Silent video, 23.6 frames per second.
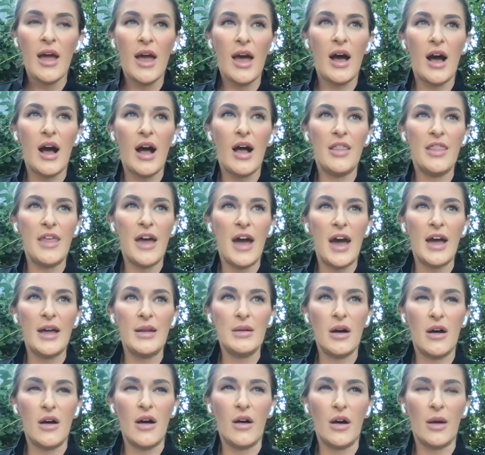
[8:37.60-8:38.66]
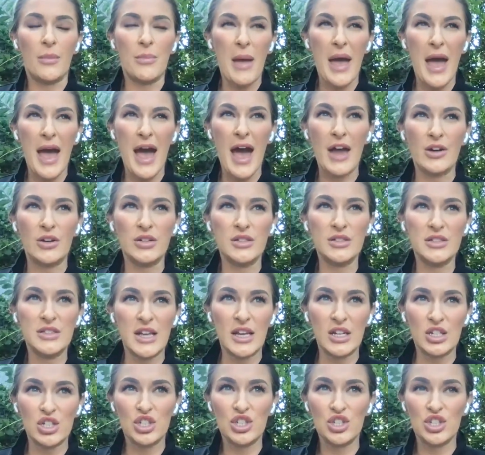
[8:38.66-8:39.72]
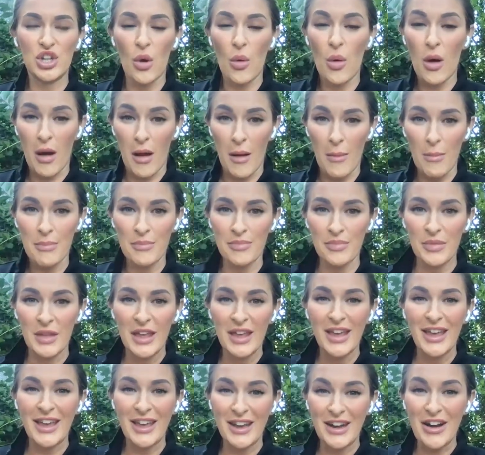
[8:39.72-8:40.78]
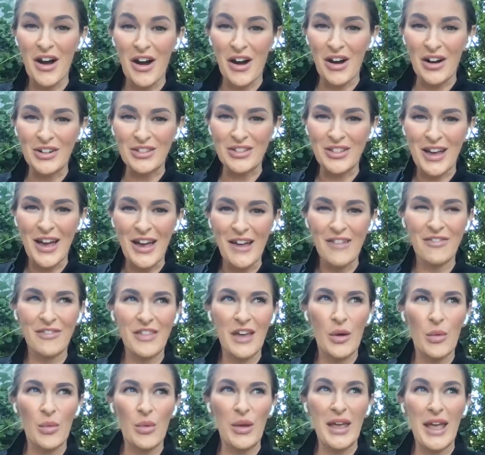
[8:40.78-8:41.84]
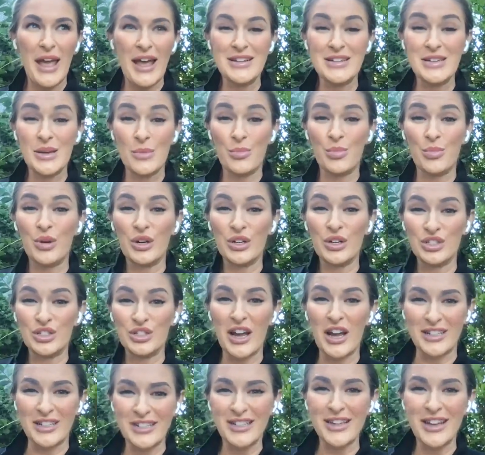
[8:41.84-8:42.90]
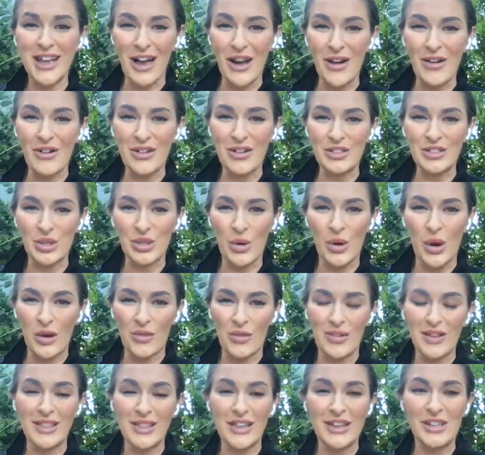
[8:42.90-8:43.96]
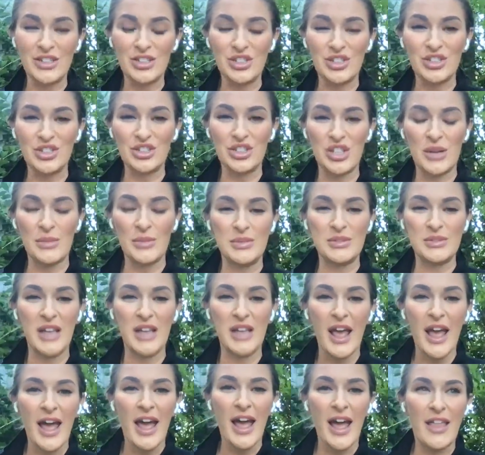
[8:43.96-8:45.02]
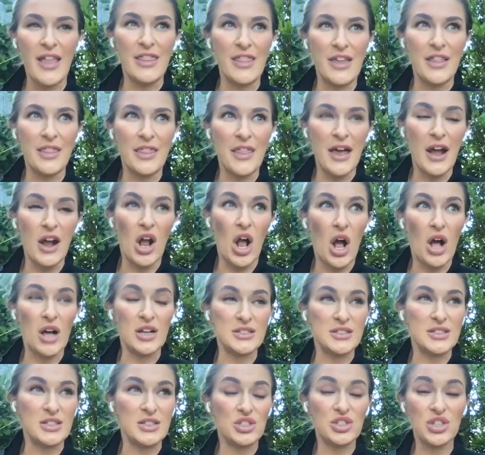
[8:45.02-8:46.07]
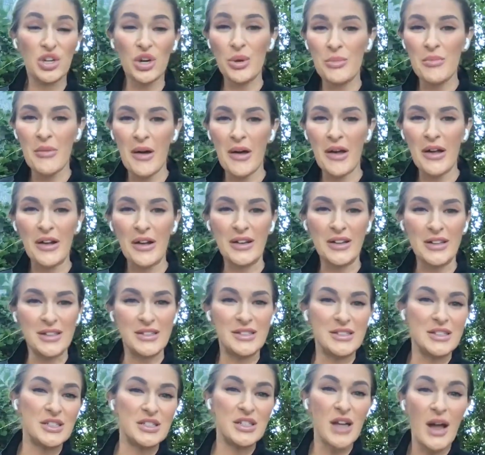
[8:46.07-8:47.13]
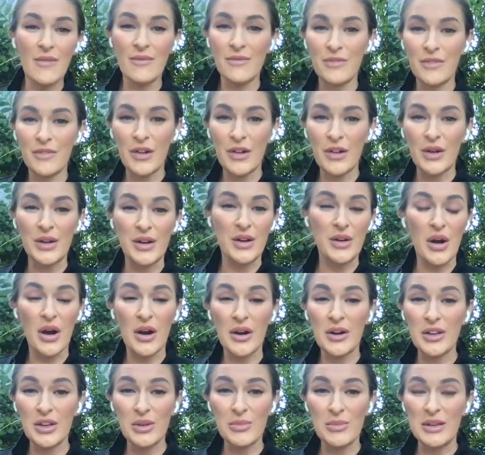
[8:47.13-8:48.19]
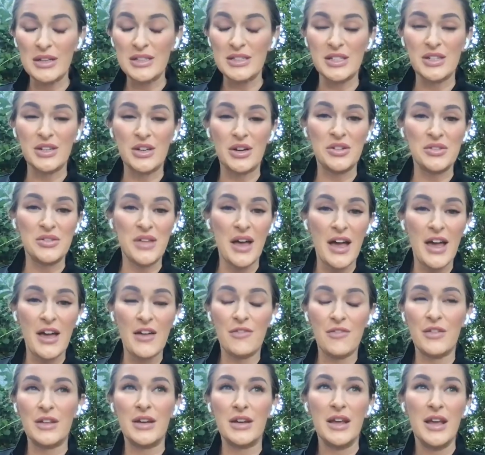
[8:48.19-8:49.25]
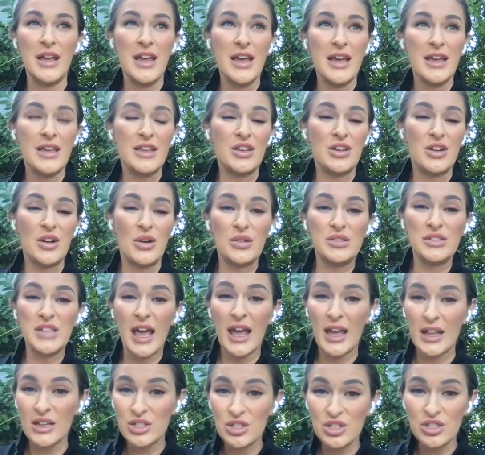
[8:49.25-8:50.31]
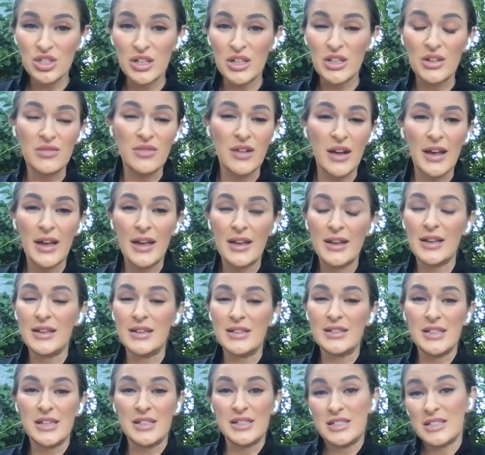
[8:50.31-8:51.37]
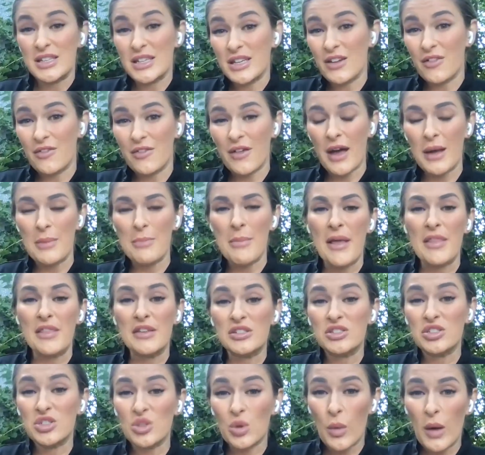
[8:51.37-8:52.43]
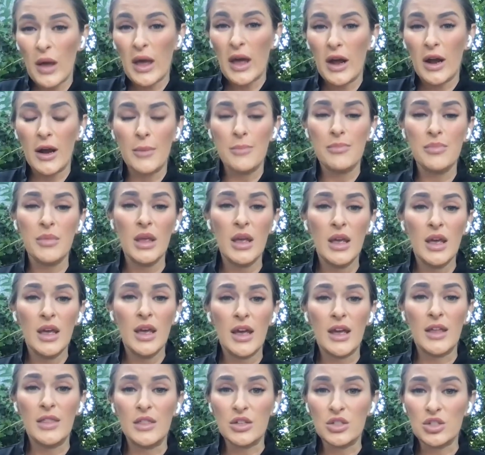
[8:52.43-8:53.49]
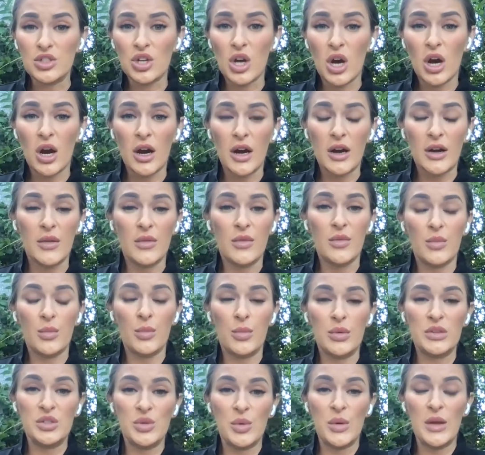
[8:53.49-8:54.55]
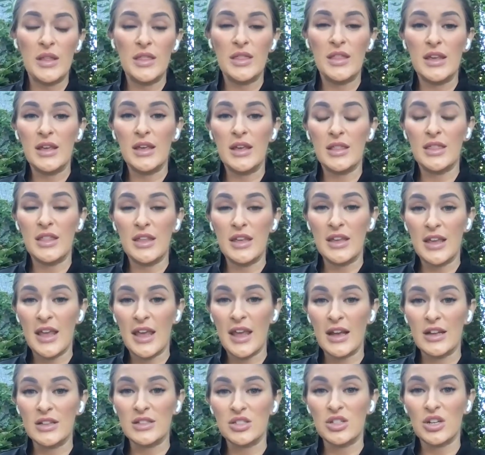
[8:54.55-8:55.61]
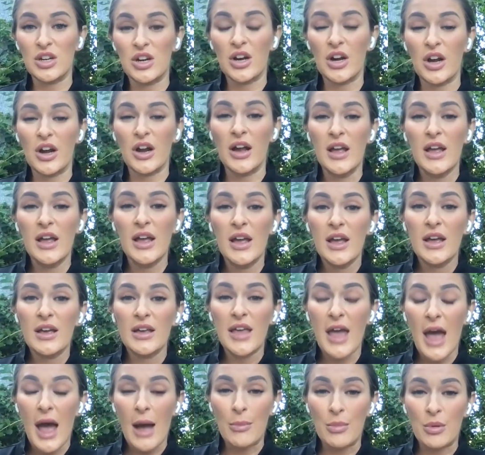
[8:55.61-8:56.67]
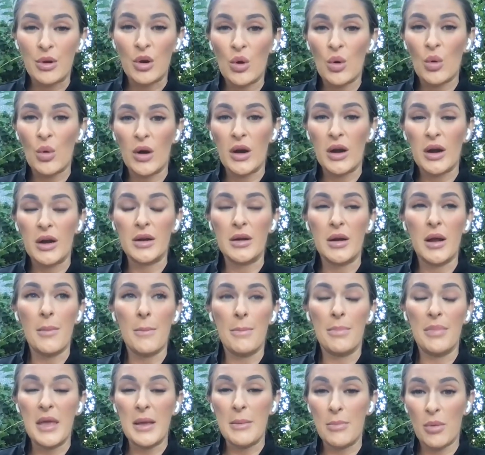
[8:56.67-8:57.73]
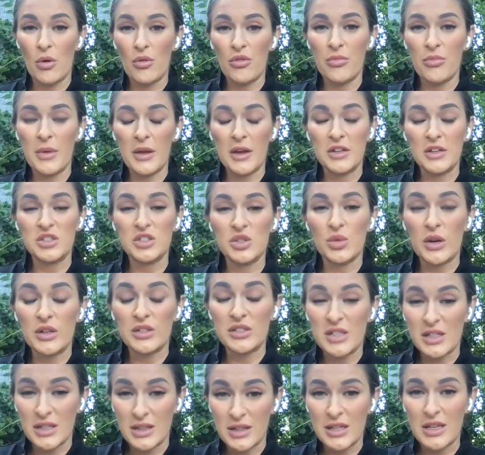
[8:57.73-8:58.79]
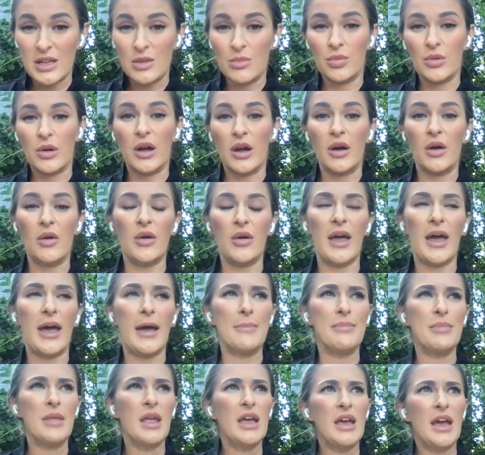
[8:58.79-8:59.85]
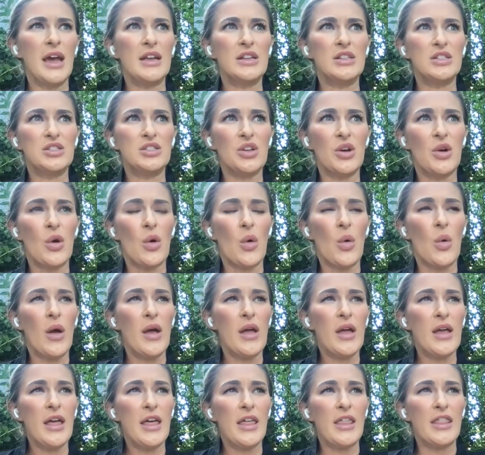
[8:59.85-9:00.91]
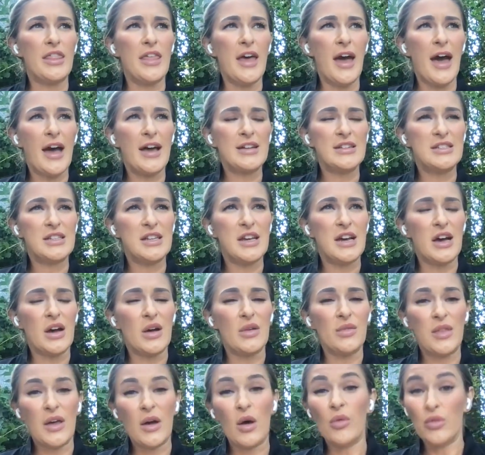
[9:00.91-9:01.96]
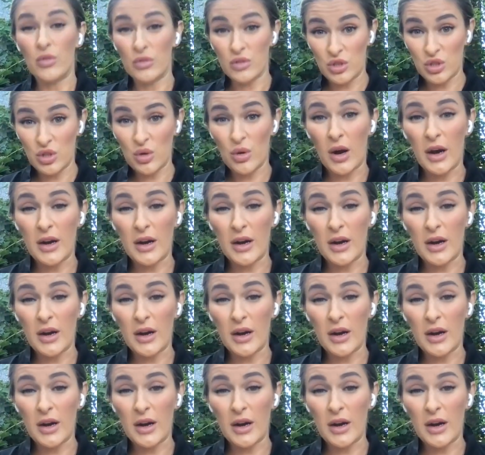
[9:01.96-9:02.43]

uh, that are patterns that show up in our life that we end up projecting out into our relationships and then that causes turmoil and discomfort and arguments in our life and you know tension right it's, it's signified by the square in the chart between the the cancer capricorn they both make a square to libra Okay. And so that, uh, th- those two